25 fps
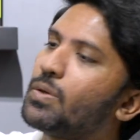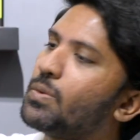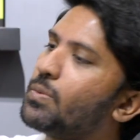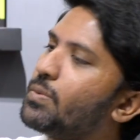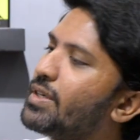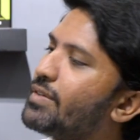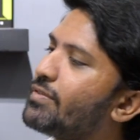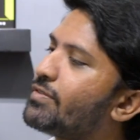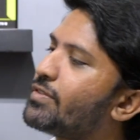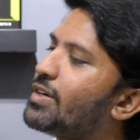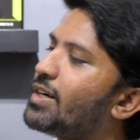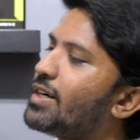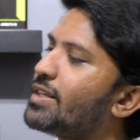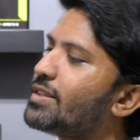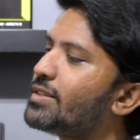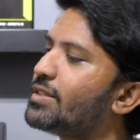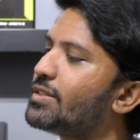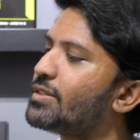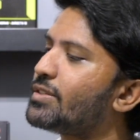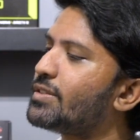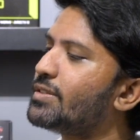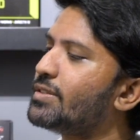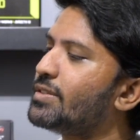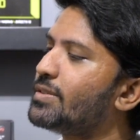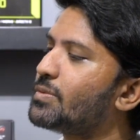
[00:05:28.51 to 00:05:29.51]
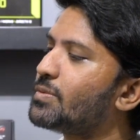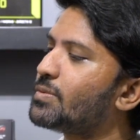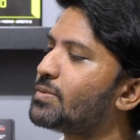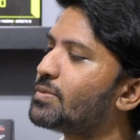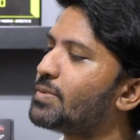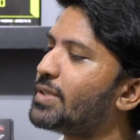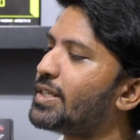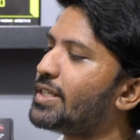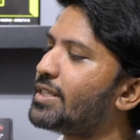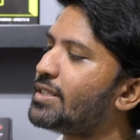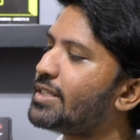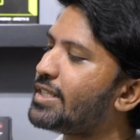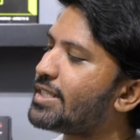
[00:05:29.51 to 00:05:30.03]
We've got
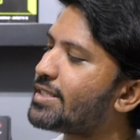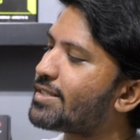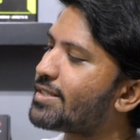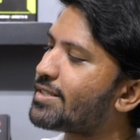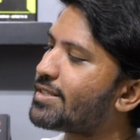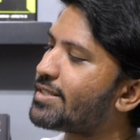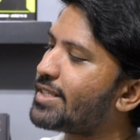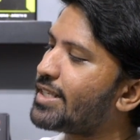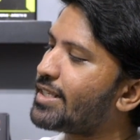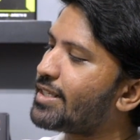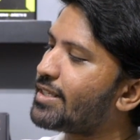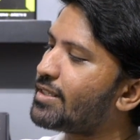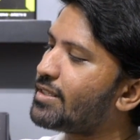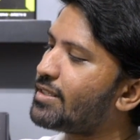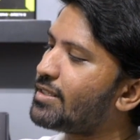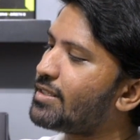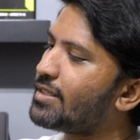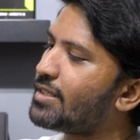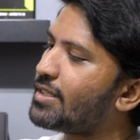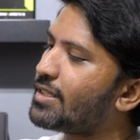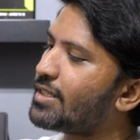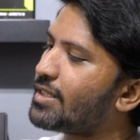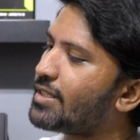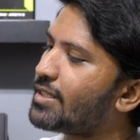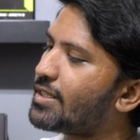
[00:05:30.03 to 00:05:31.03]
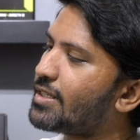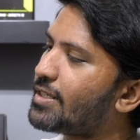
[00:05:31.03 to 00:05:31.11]
it's a single